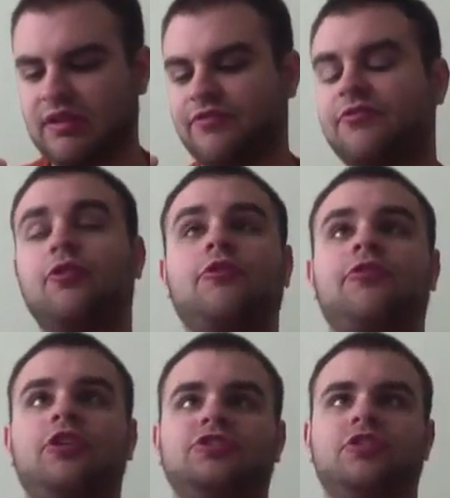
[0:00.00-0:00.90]

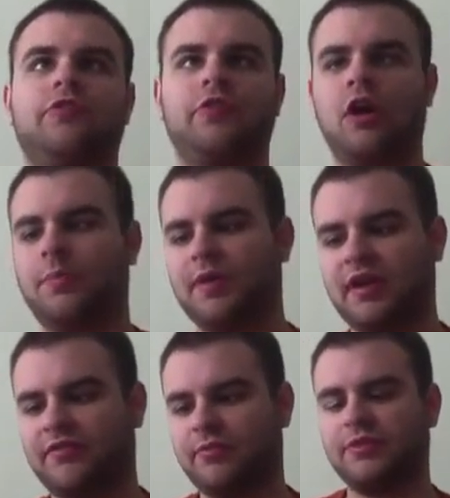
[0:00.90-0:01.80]
first overall
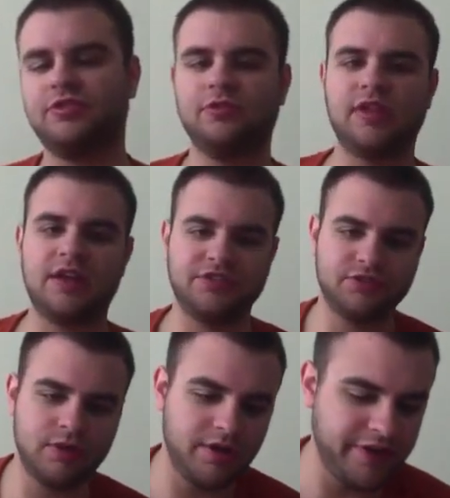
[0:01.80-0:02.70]
pick from the
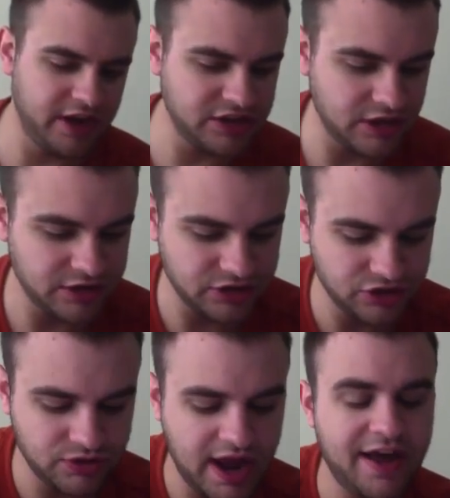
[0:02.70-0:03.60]
2012
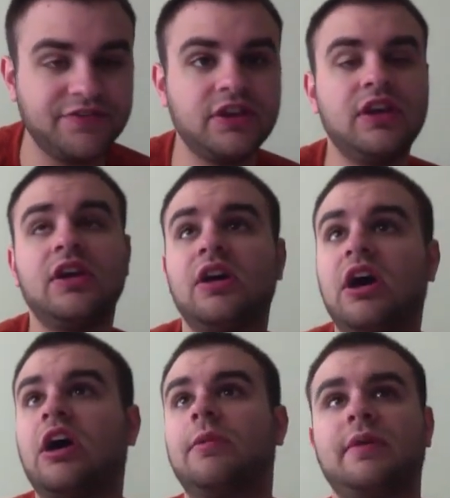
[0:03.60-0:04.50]
NHL draft.
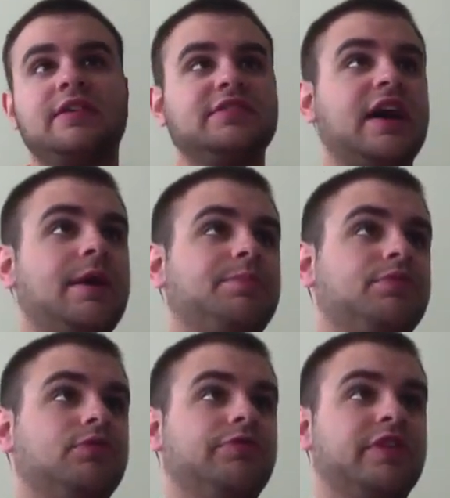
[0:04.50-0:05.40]
Has not
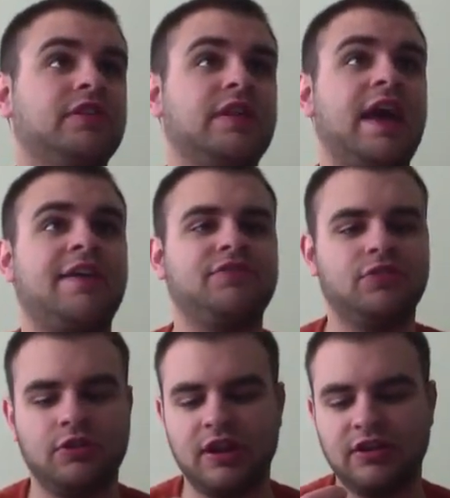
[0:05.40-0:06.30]
proven,
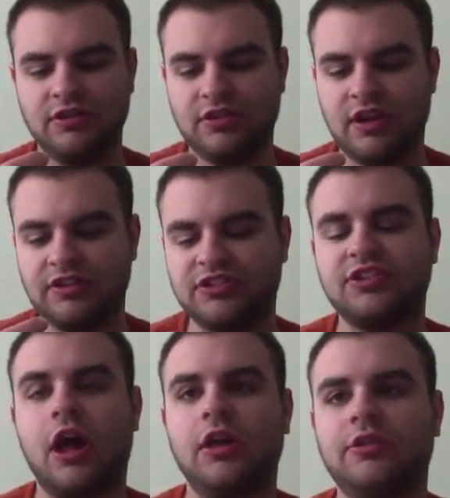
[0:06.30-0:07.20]
after a
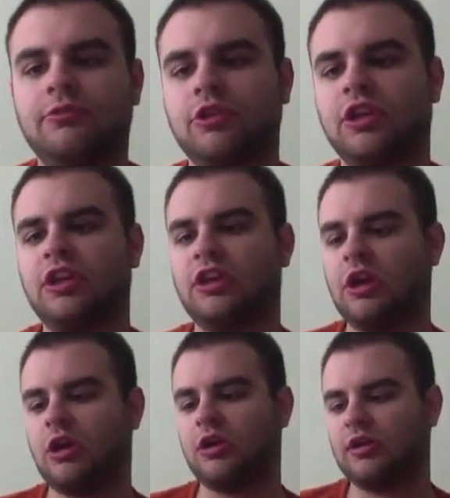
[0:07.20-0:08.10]
solid rookie
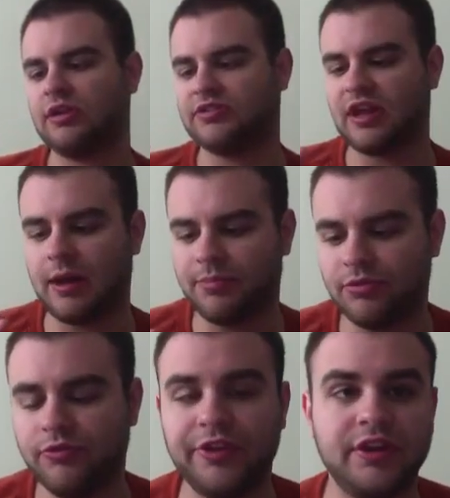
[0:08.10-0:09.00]
year, has not
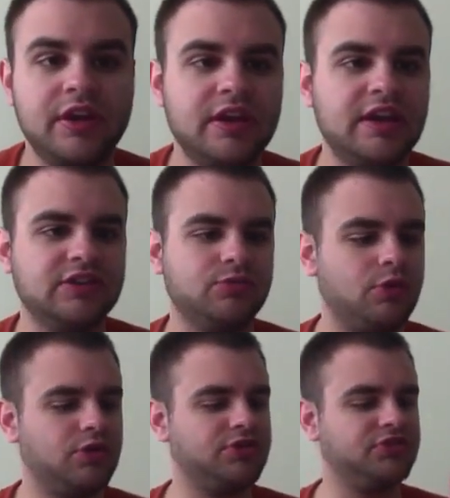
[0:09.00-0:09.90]
proven his
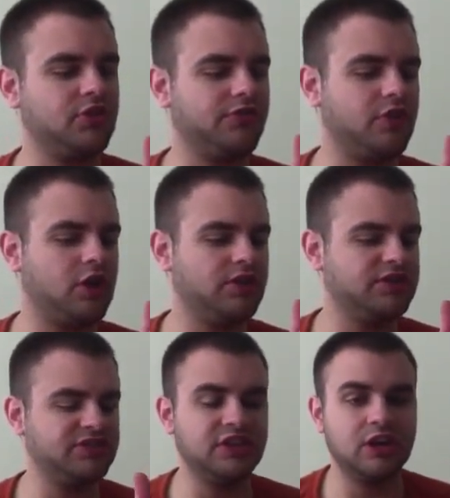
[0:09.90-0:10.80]
worth so far
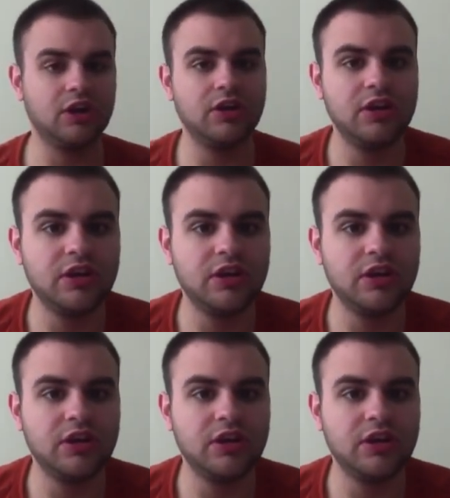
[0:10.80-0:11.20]
this year.